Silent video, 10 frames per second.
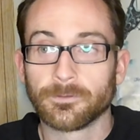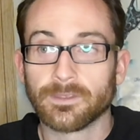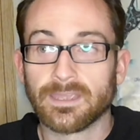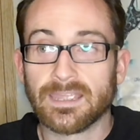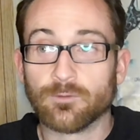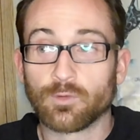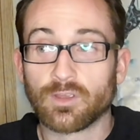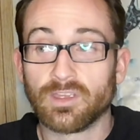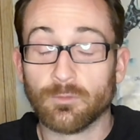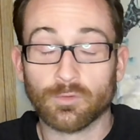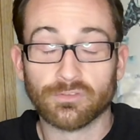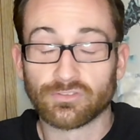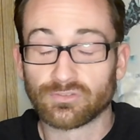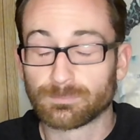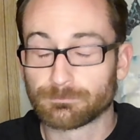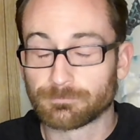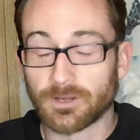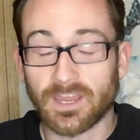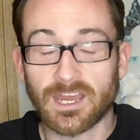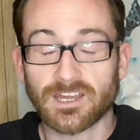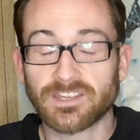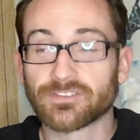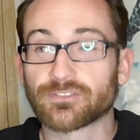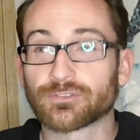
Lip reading: And it was precarious,